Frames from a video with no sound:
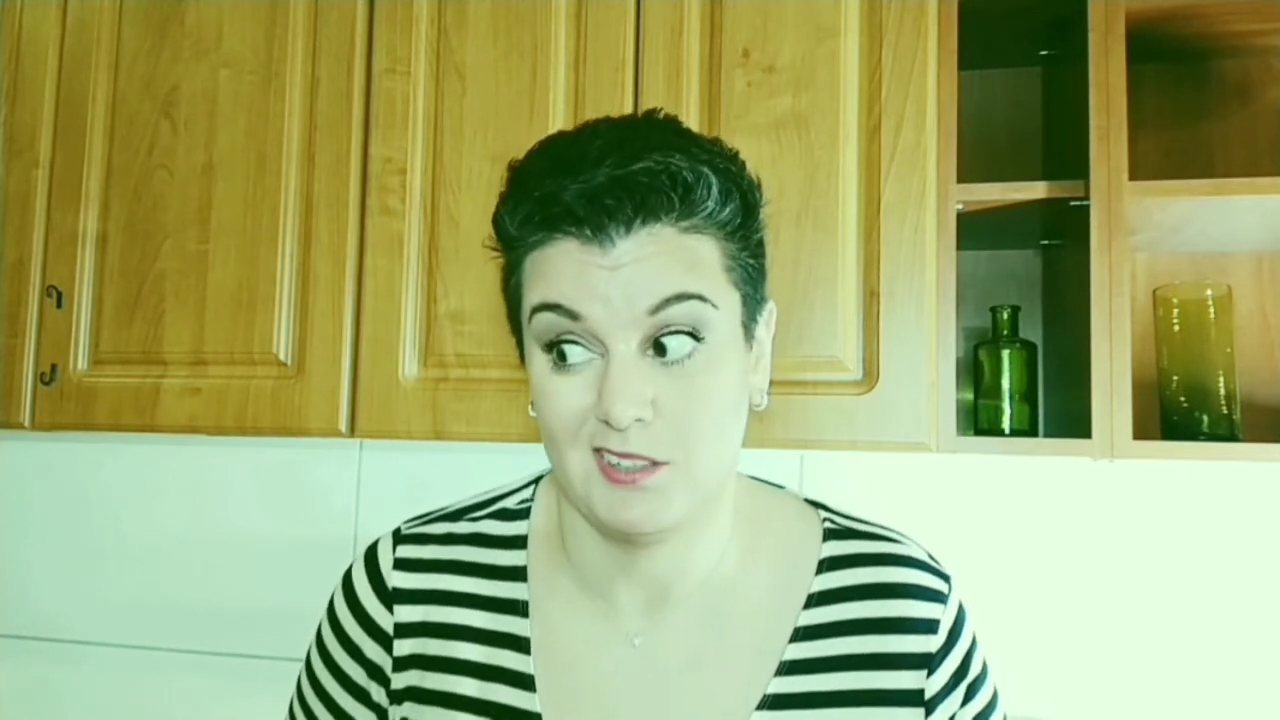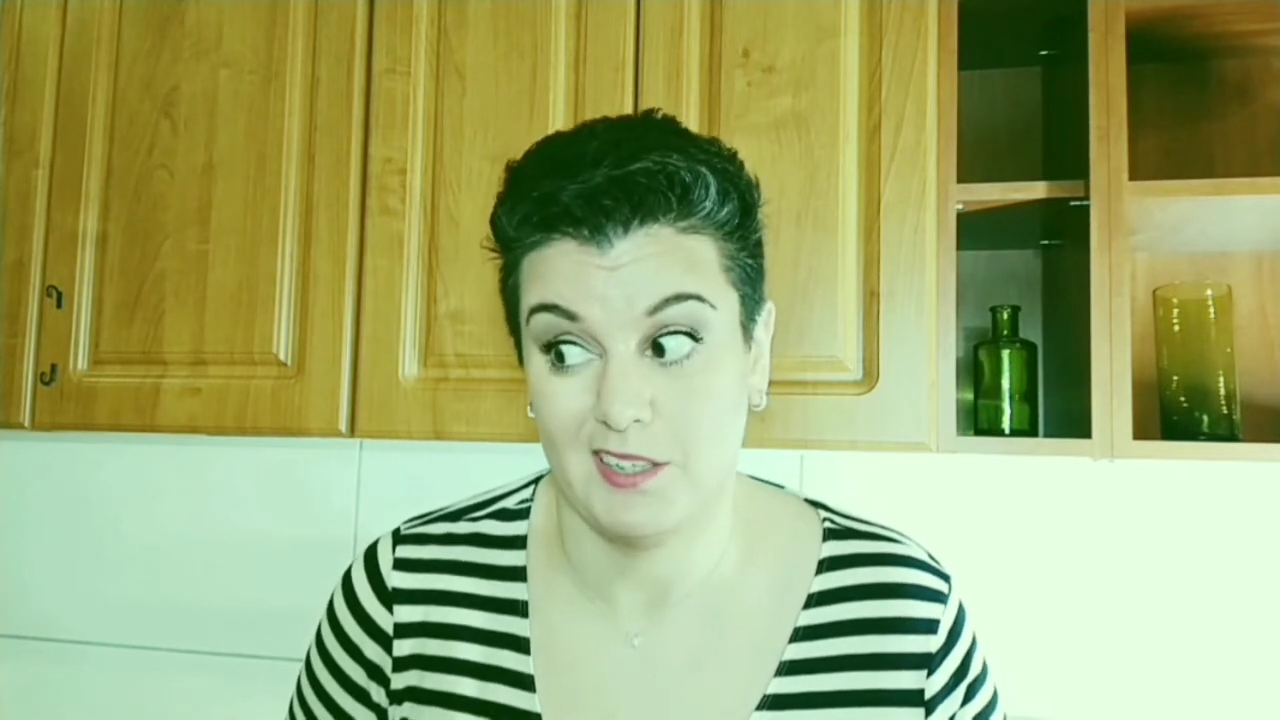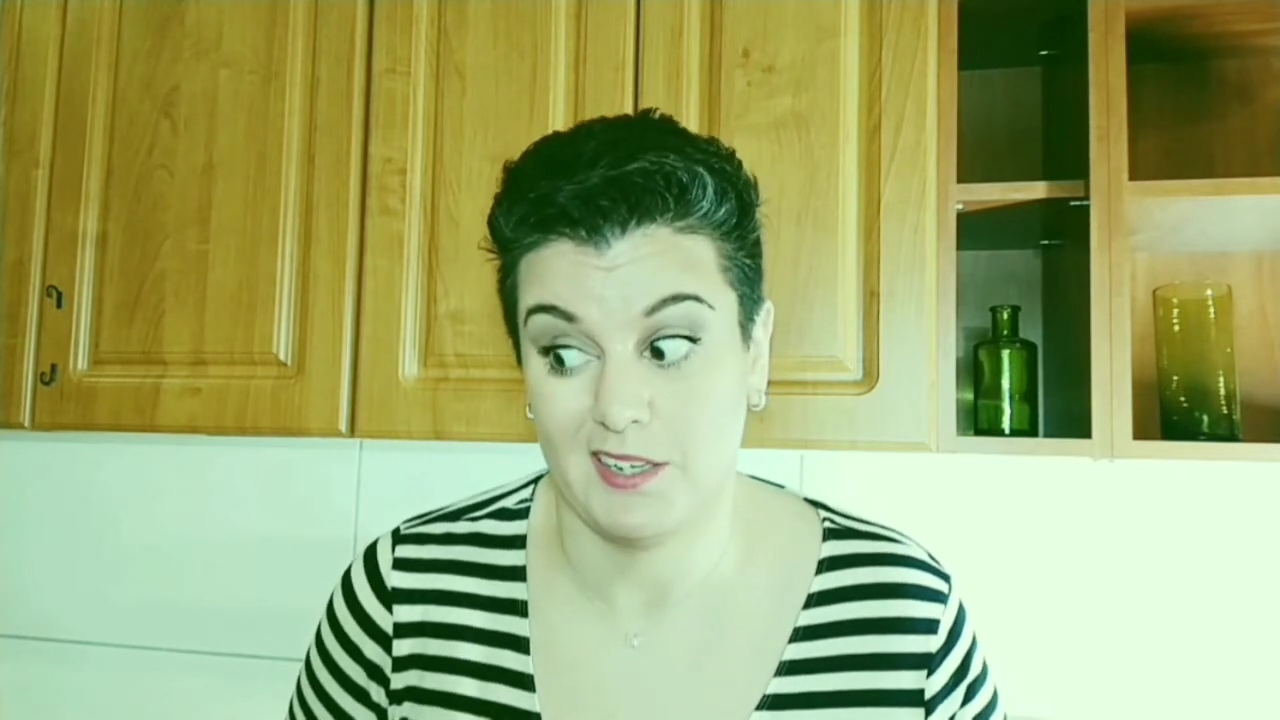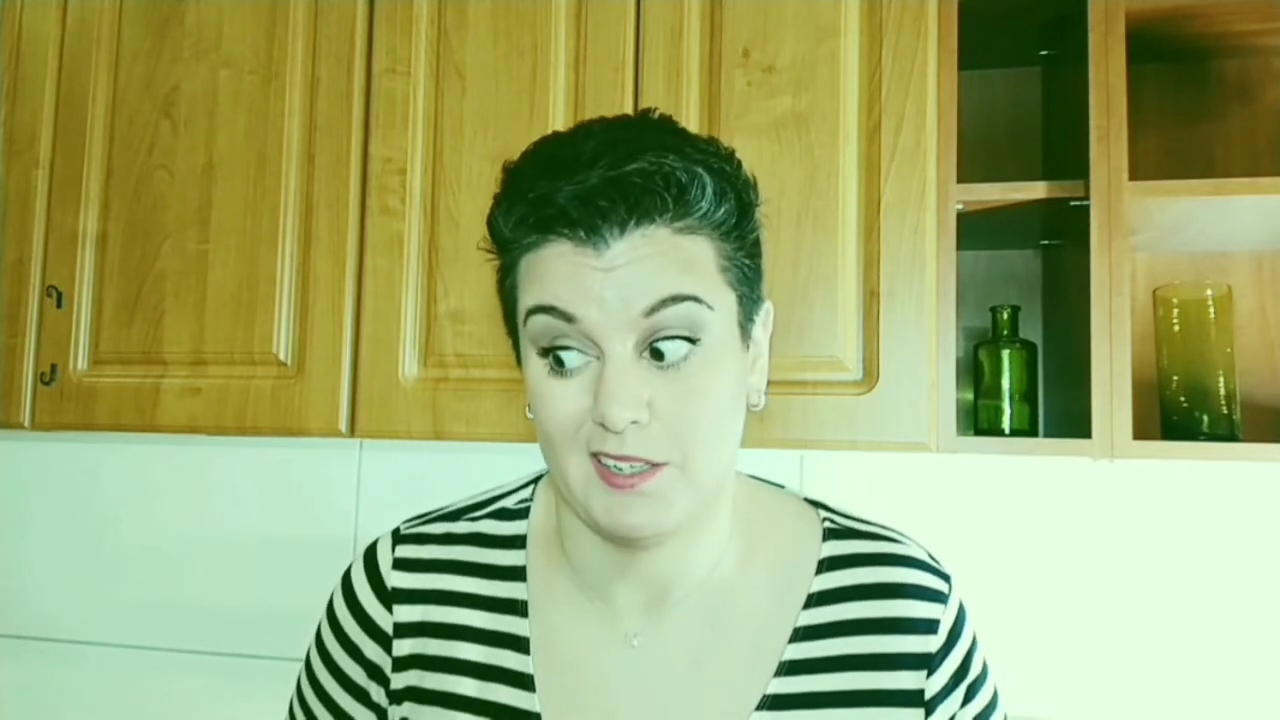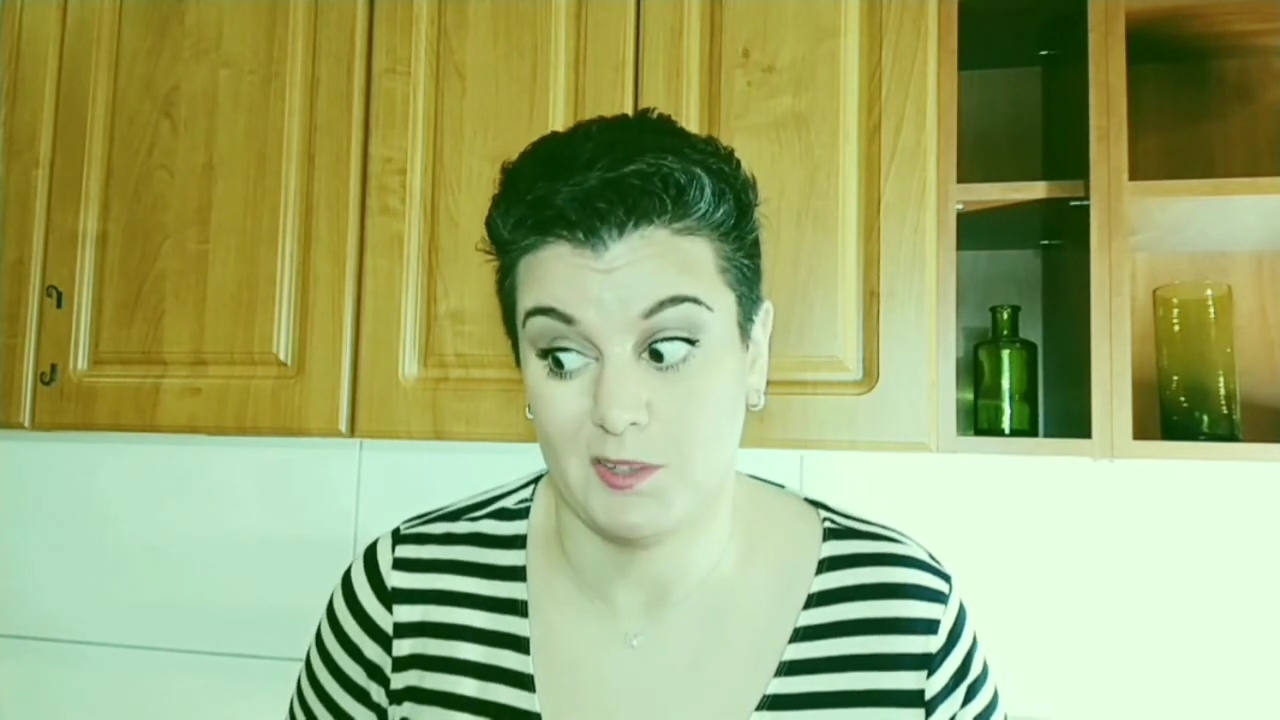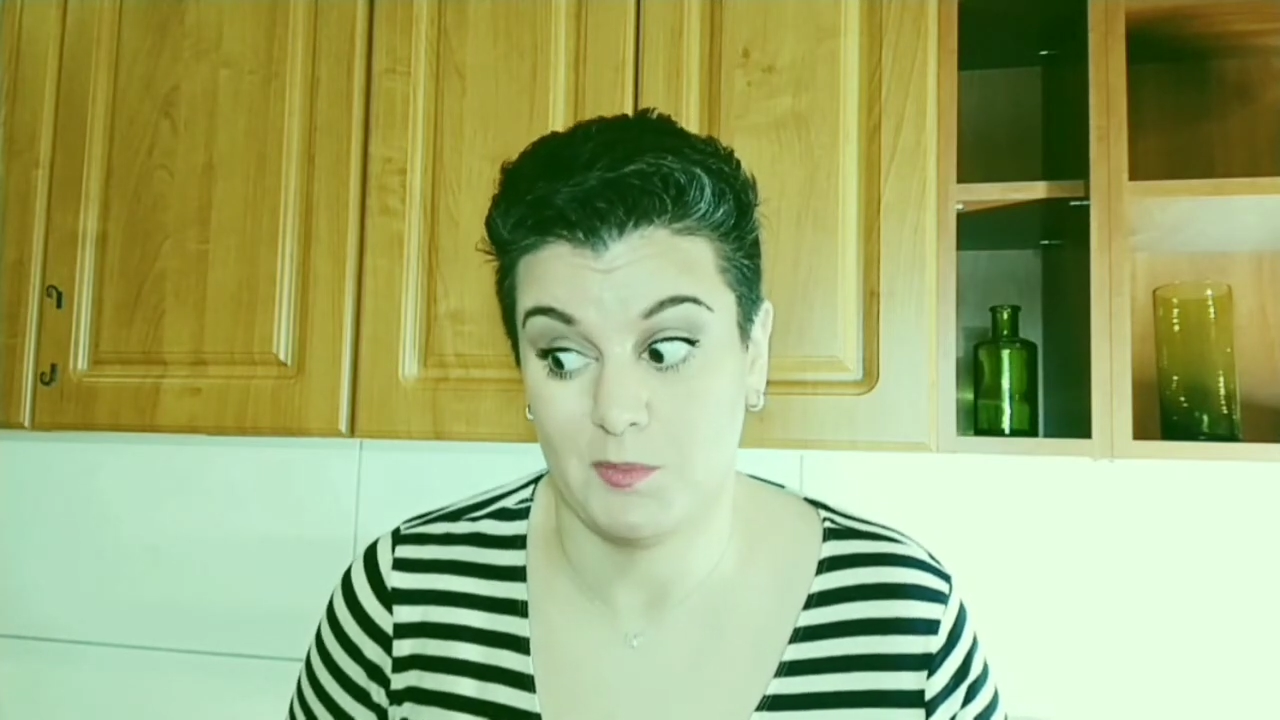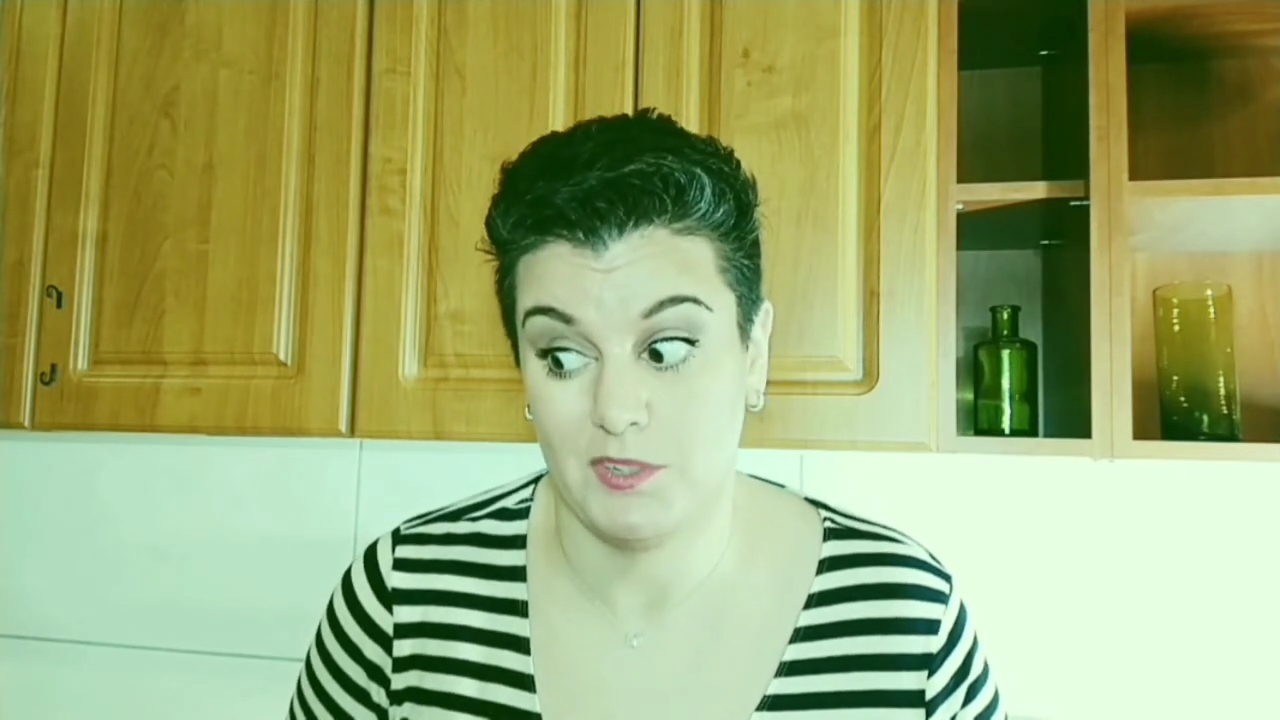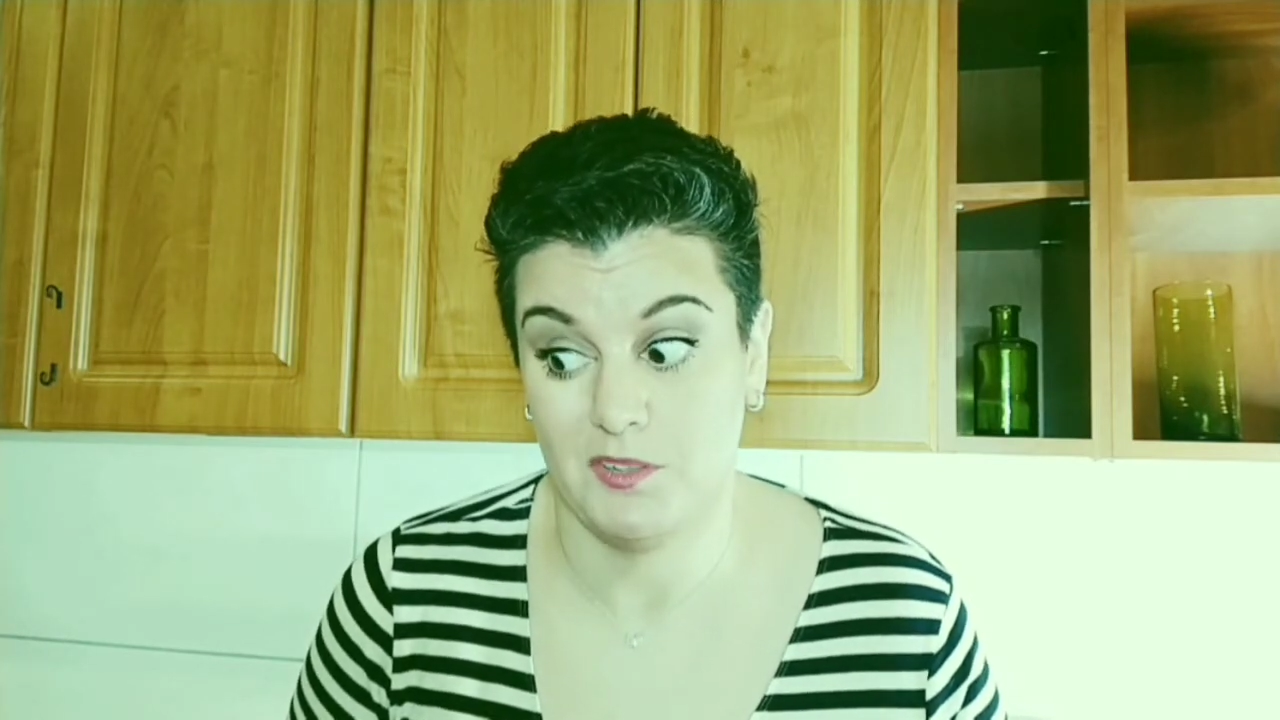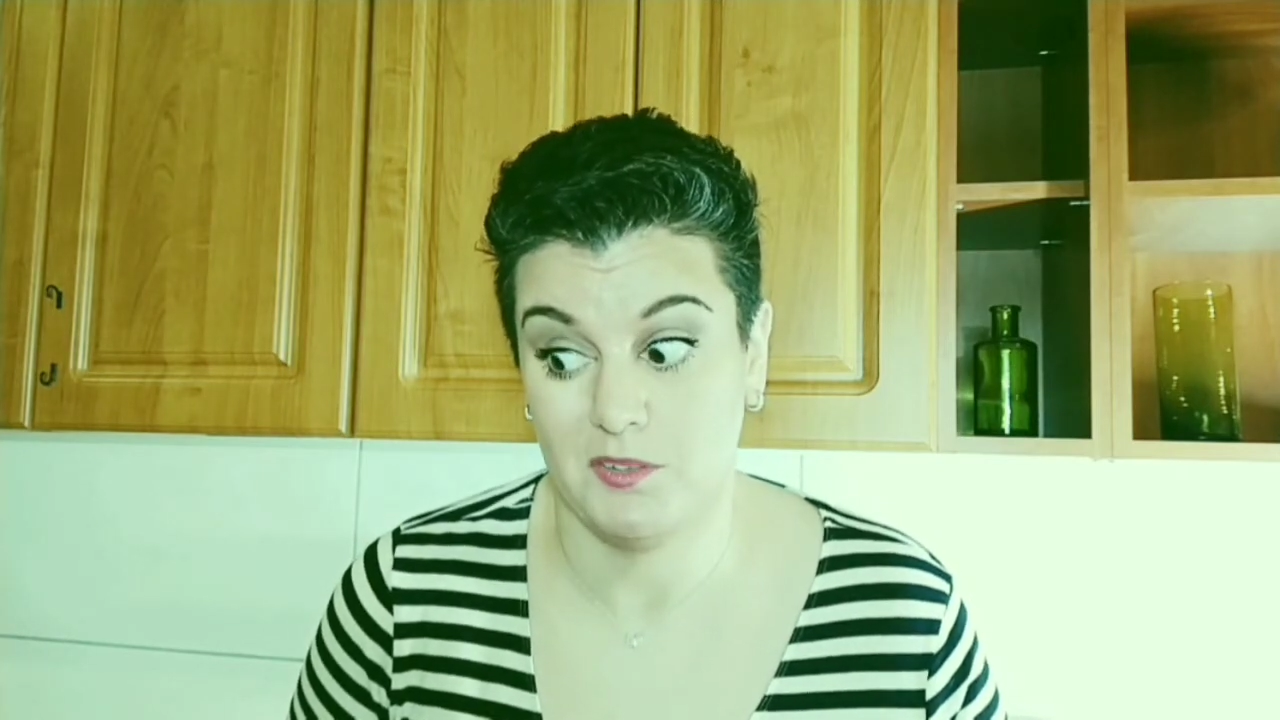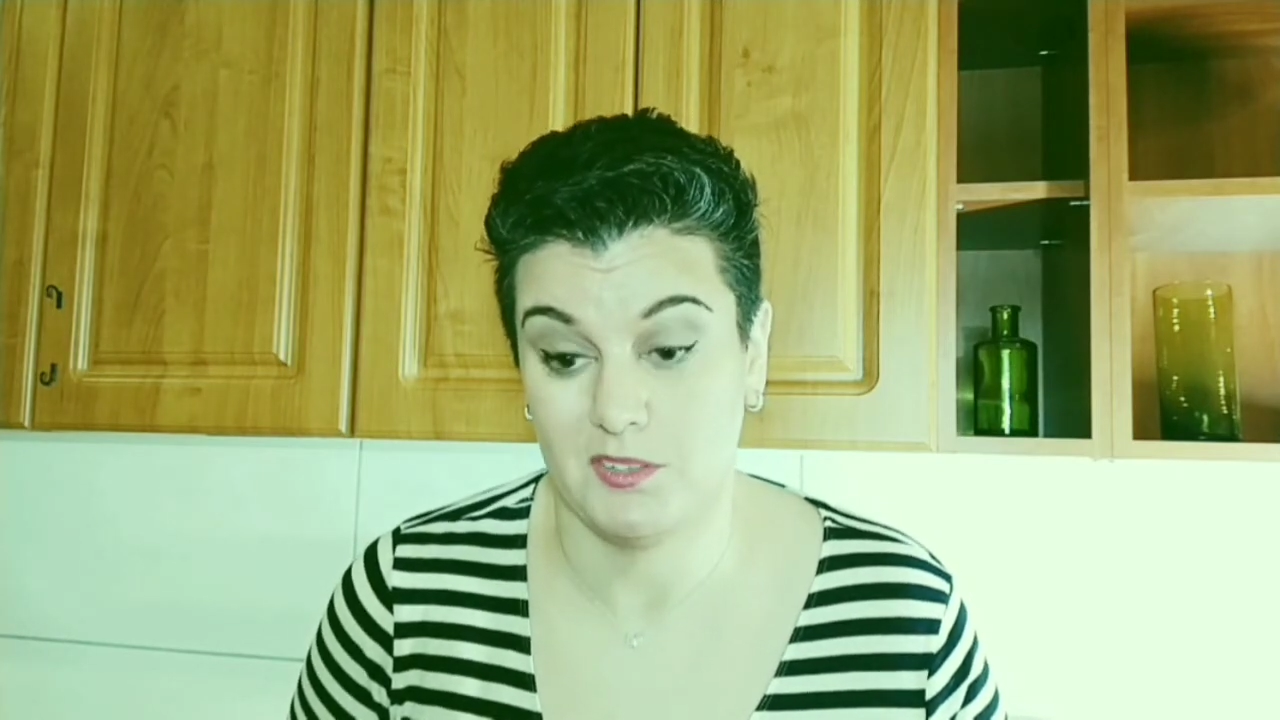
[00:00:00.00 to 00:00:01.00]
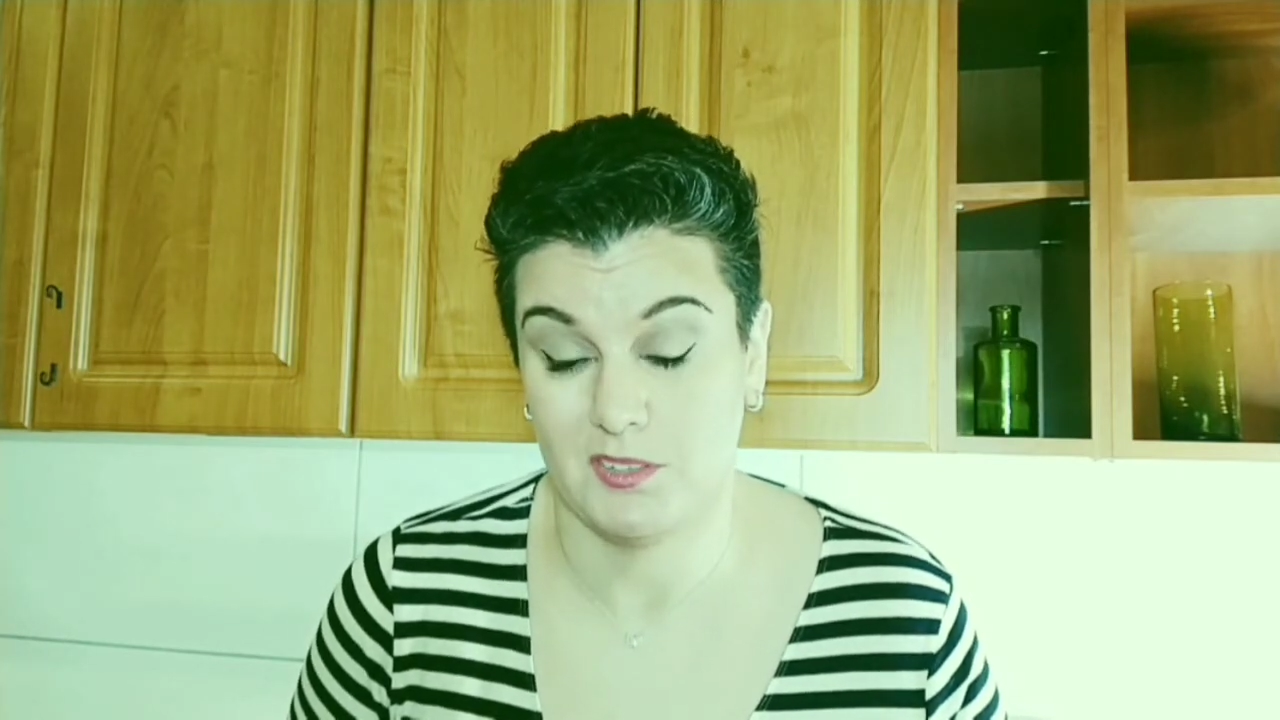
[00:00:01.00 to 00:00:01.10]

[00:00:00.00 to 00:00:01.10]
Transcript: like it's been used